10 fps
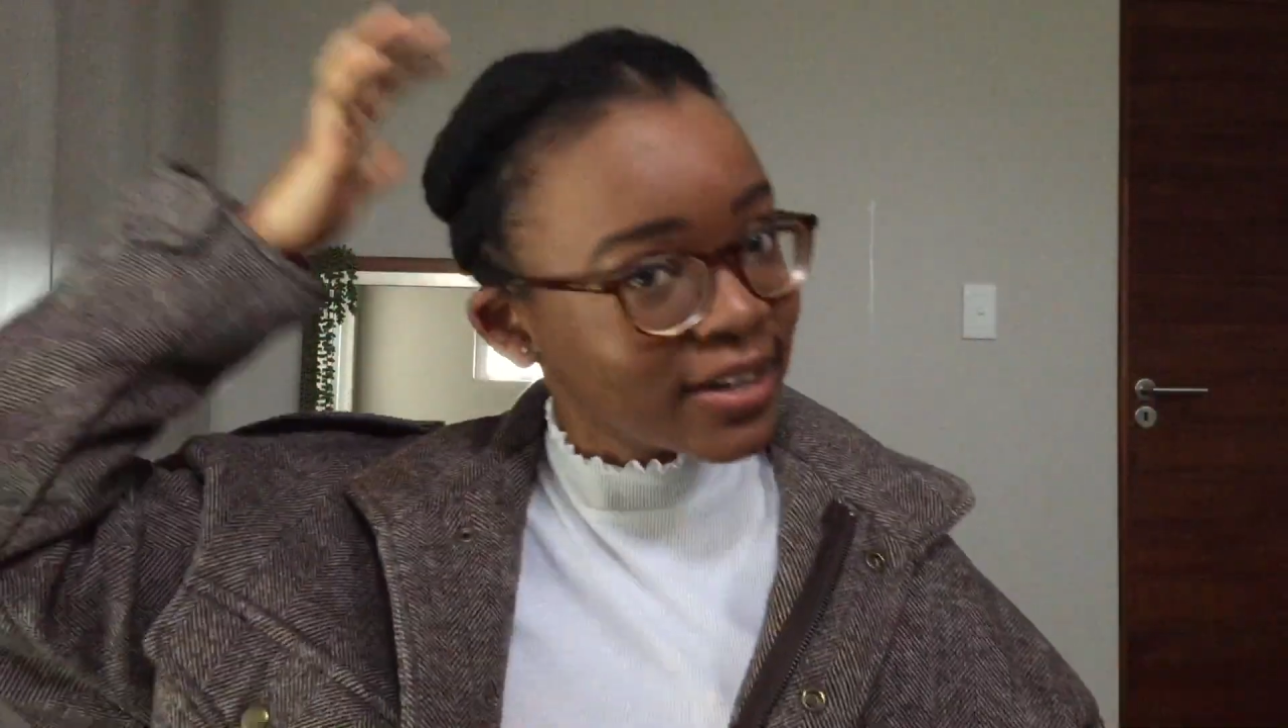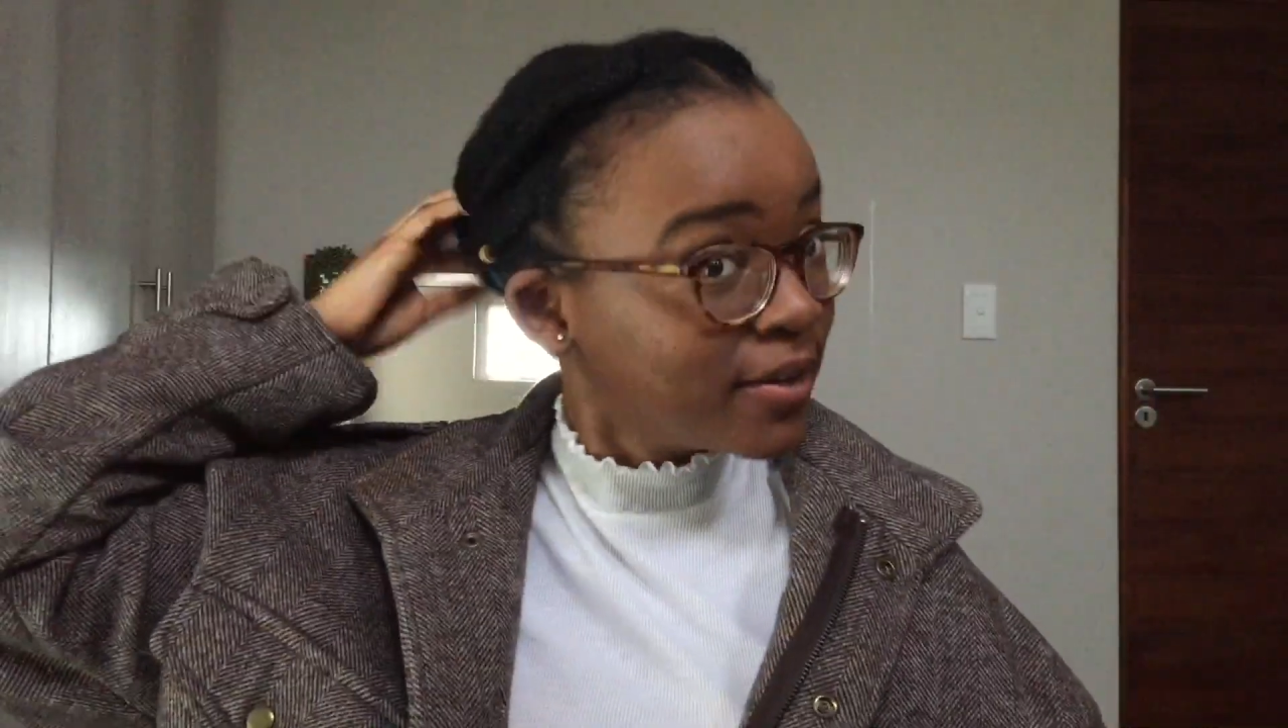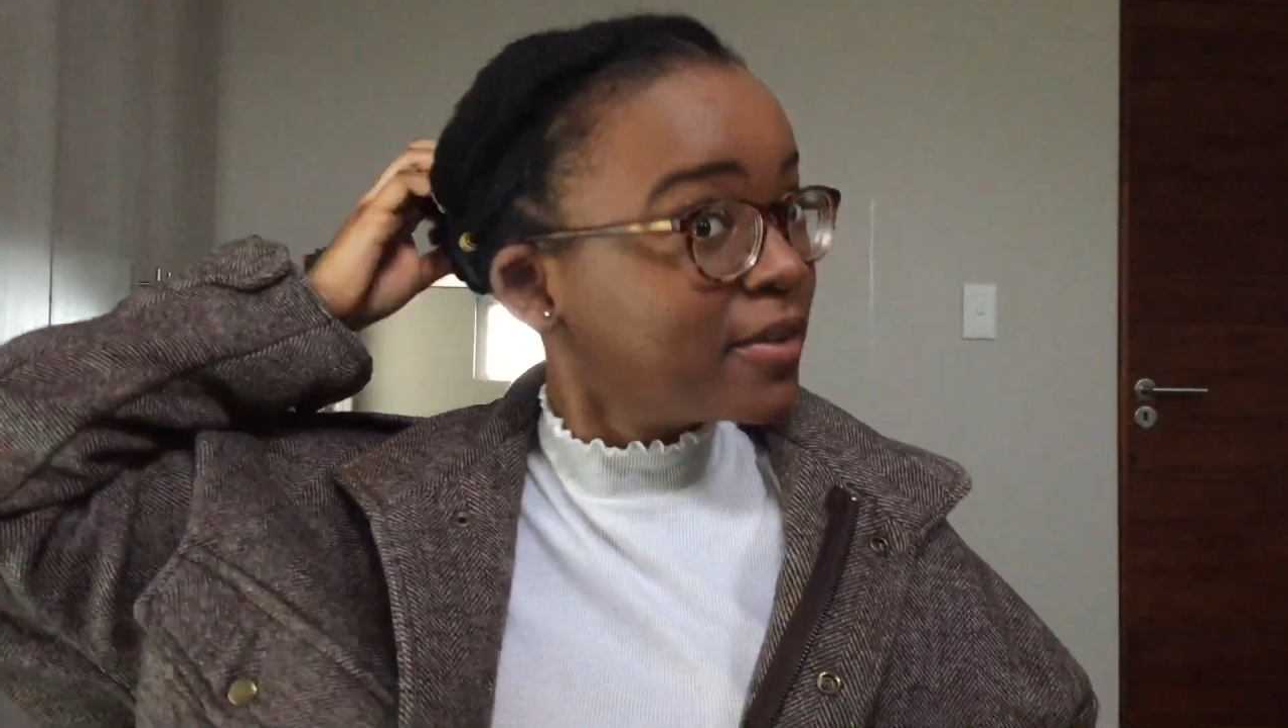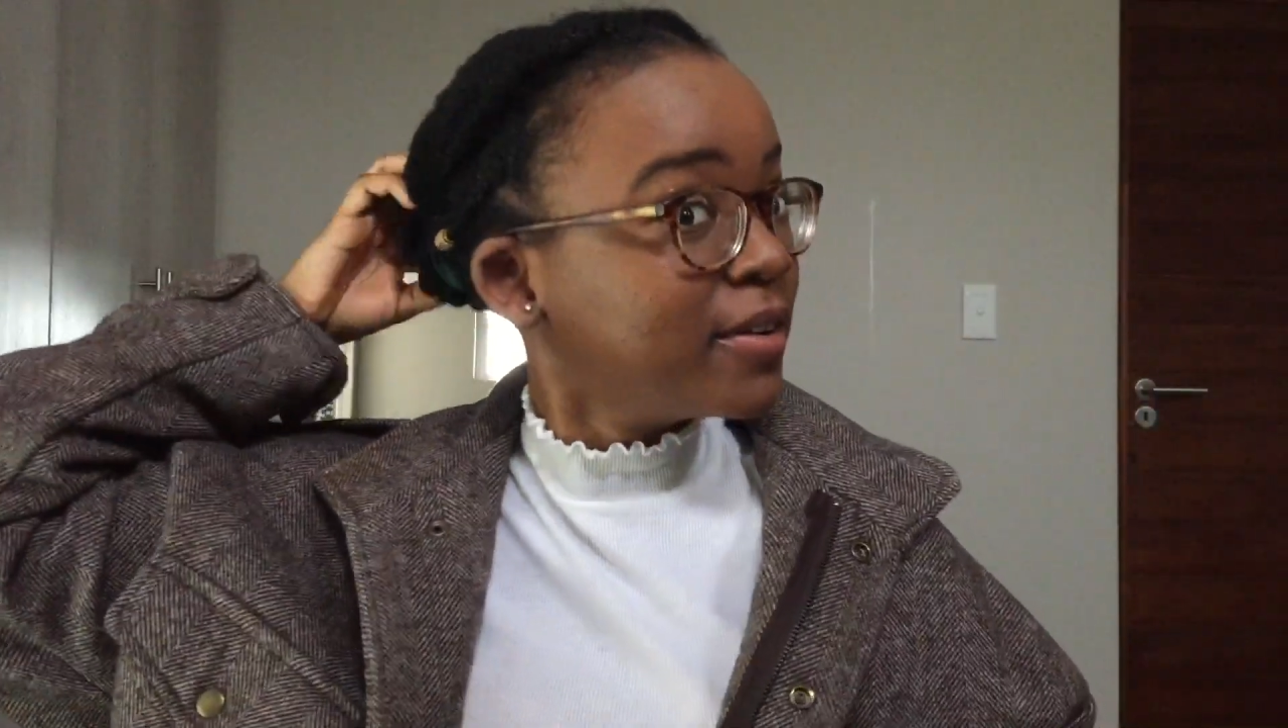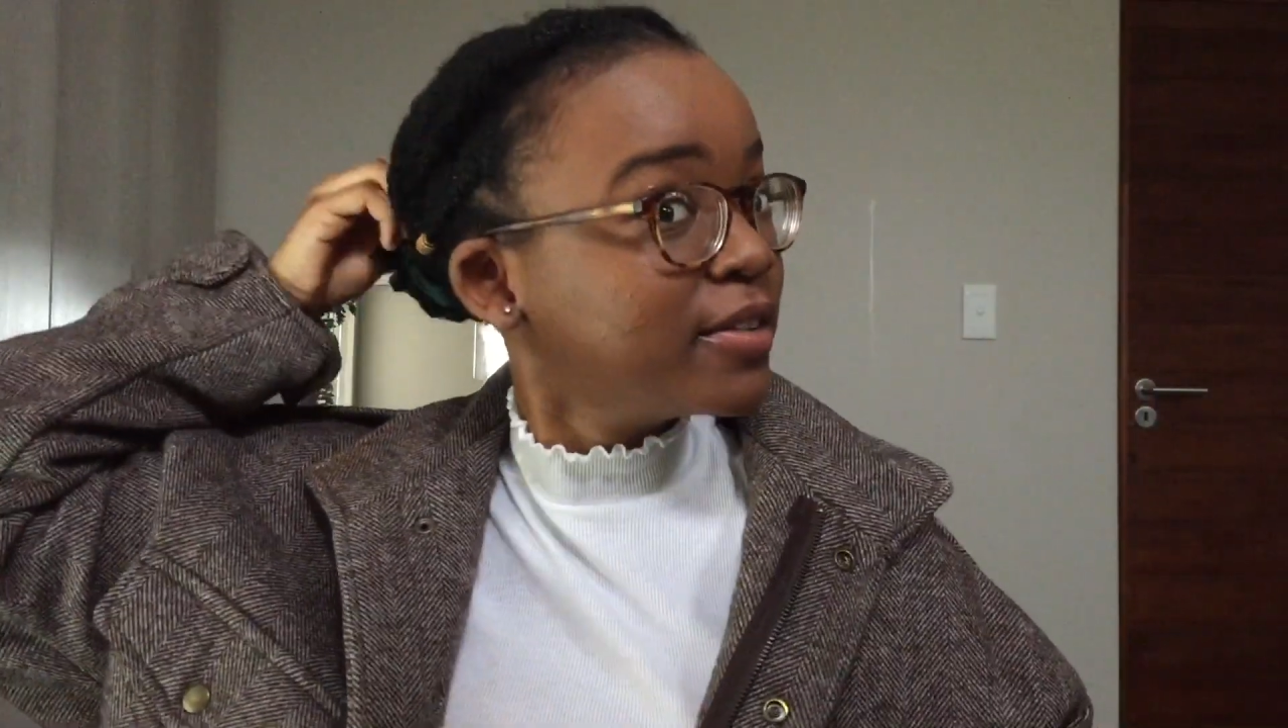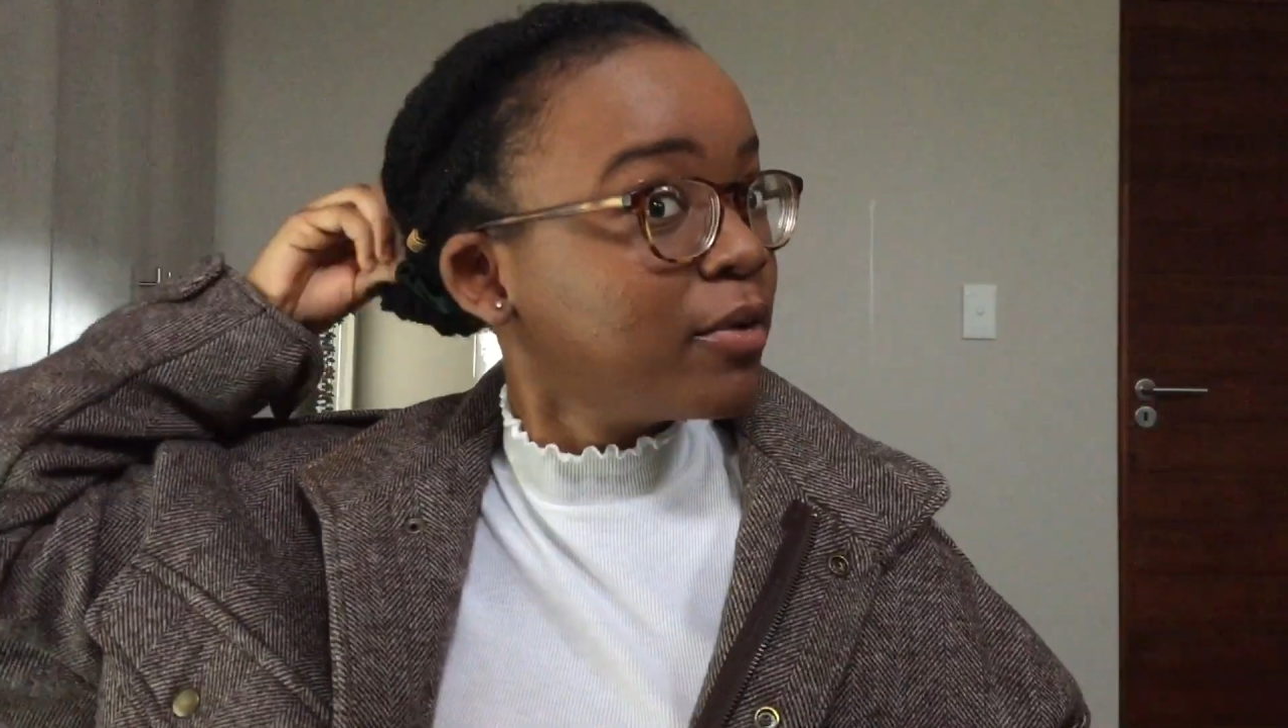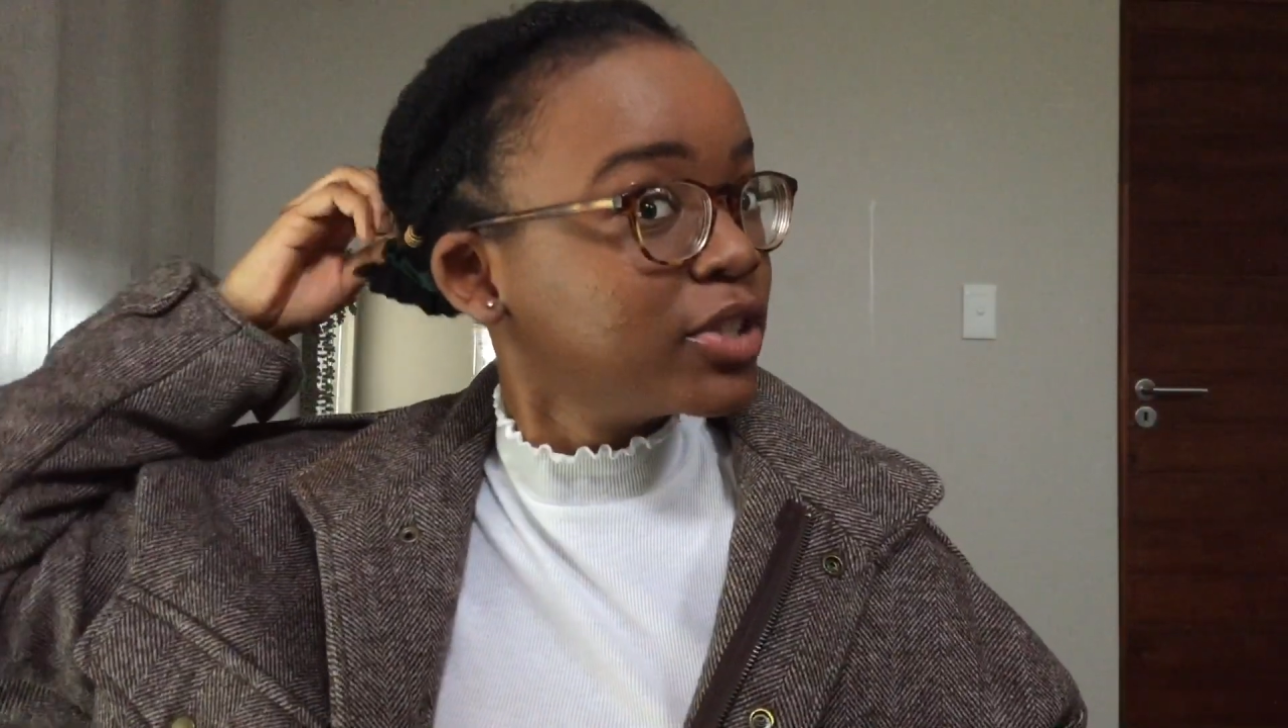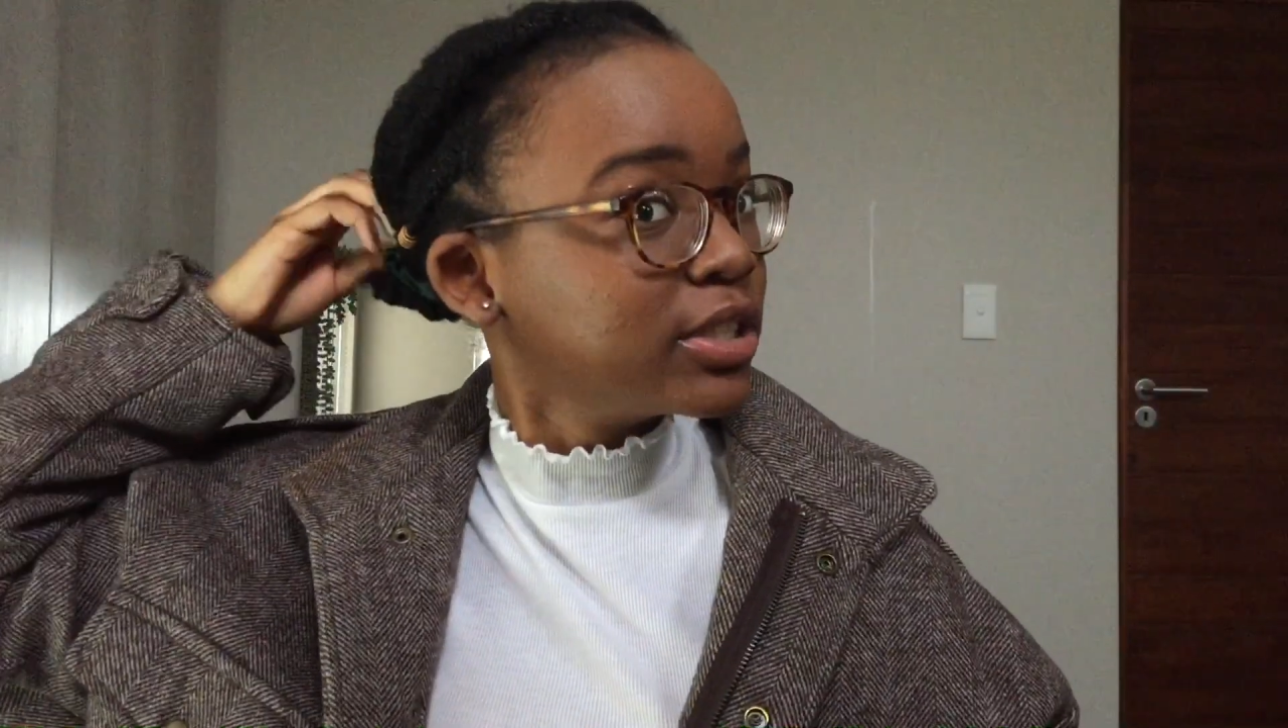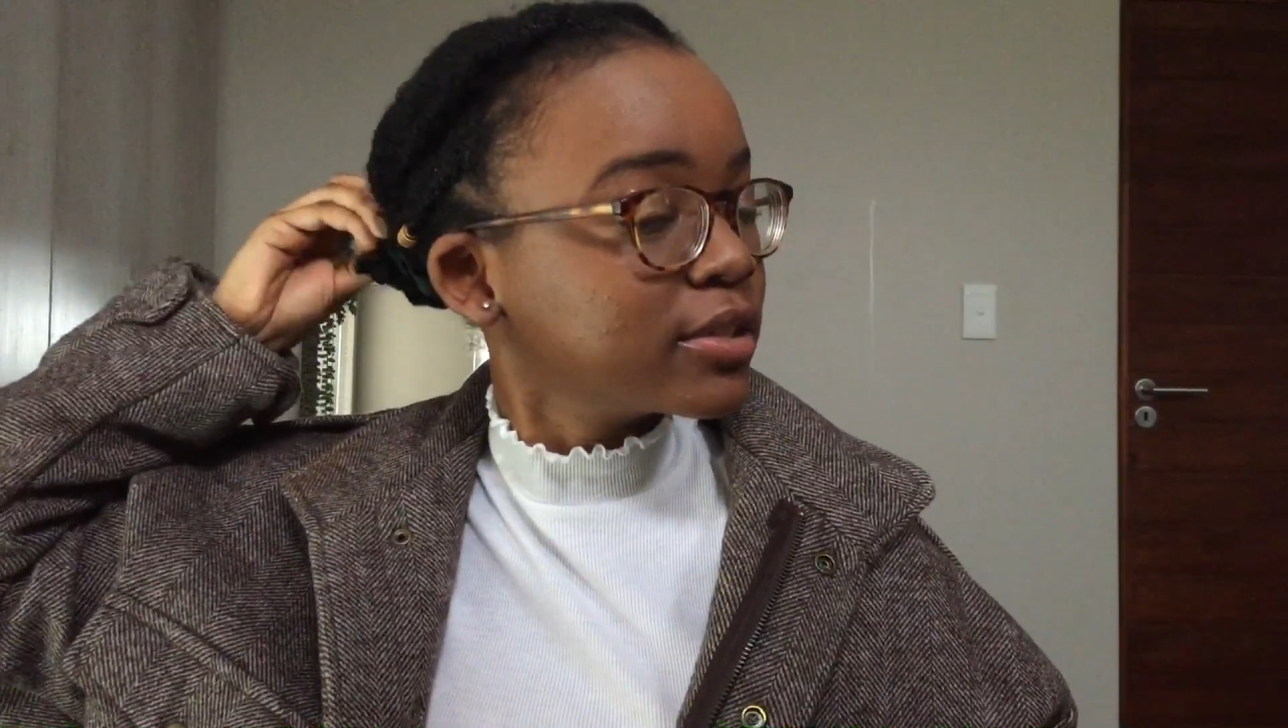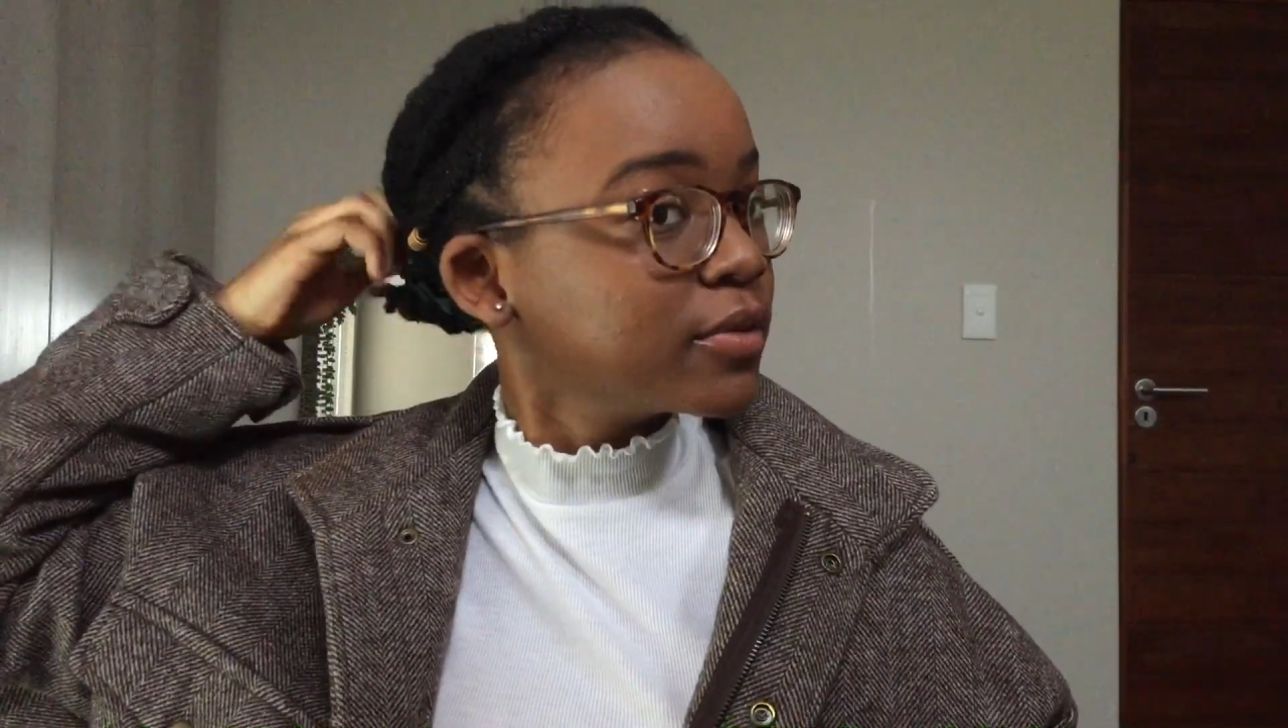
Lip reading: and now I can